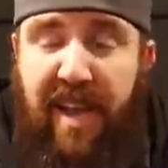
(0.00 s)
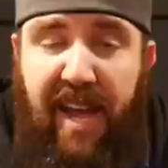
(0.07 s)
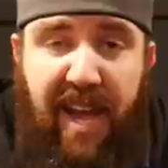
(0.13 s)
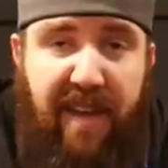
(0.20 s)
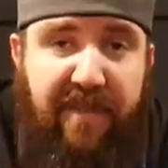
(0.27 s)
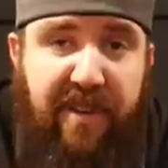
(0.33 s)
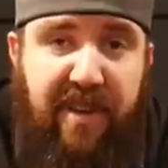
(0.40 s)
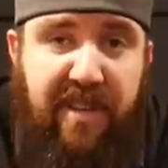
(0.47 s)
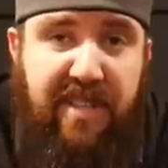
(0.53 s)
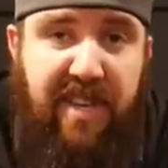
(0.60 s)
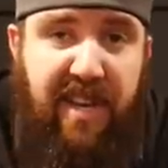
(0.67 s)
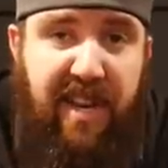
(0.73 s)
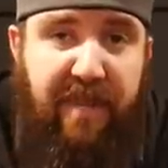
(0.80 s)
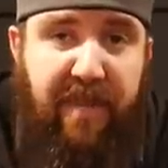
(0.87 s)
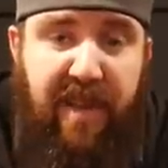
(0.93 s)
Have a good
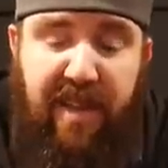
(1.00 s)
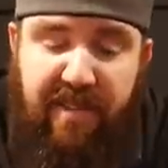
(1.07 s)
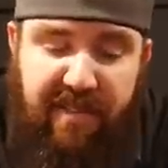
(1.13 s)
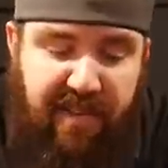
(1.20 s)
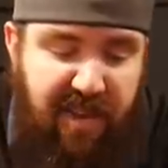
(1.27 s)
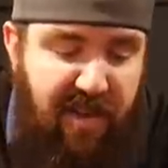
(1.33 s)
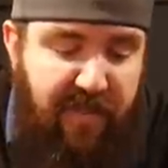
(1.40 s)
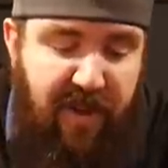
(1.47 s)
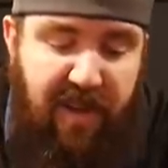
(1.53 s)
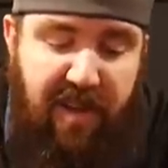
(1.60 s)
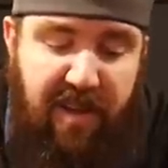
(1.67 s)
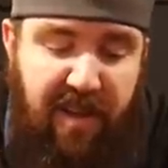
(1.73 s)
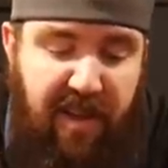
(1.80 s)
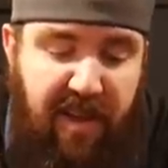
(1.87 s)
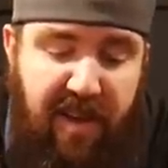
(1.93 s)
time. It's going to
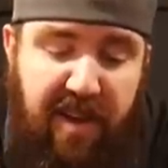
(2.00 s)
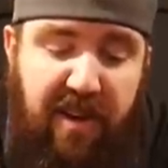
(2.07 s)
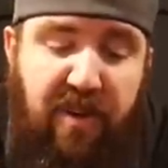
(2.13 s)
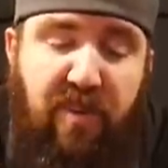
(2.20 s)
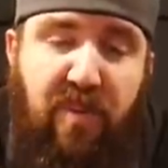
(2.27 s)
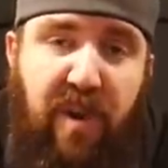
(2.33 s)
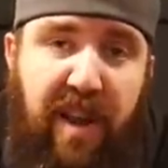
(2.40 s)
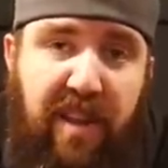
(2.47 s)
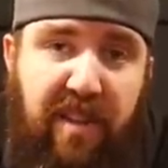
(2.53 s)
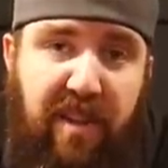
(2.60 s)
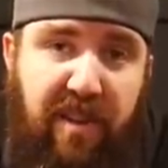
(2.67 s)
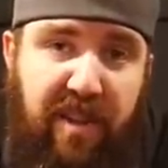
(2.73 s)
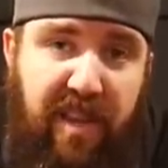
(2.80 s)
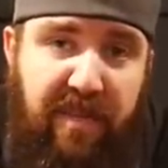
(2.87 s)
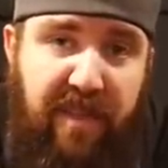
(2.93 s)
be a great
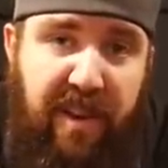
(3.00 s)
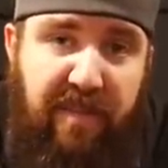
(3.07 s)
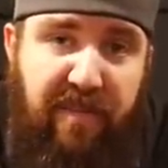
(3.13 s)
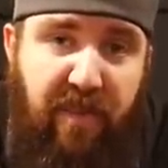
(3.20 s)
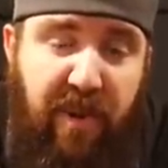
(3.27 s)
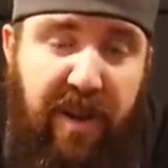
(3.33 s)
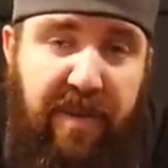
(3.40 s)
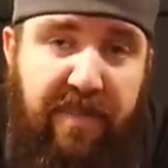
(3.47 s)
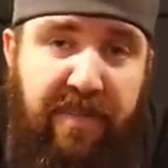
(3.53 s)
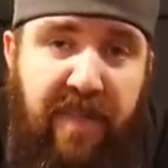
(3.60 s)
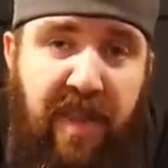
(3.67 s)
little evening for it.